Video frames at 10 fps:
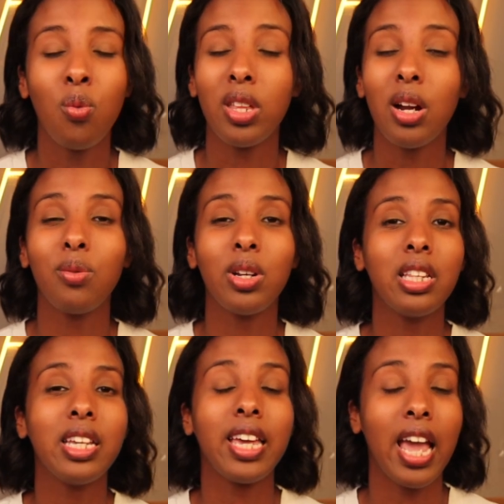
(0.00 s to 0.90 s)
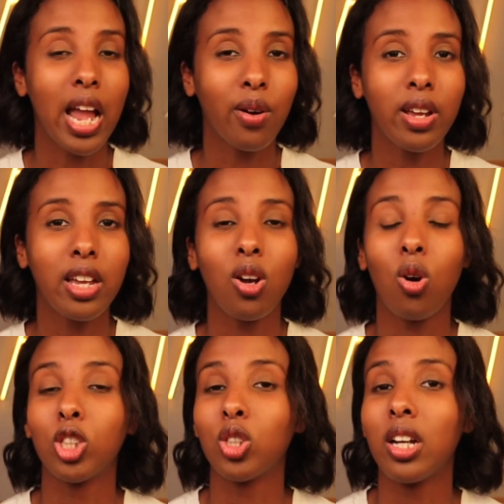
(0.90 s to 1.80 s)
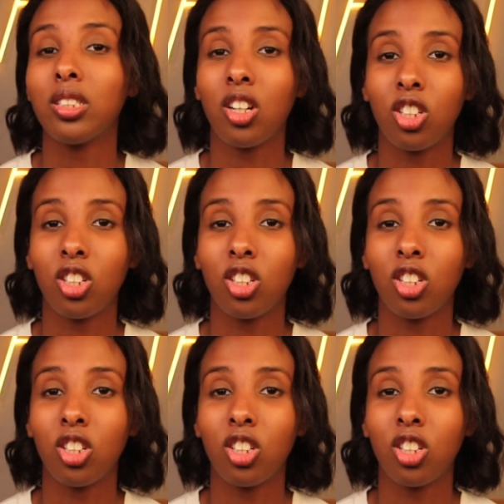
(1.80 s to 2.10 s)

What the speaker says: without really caring or trying to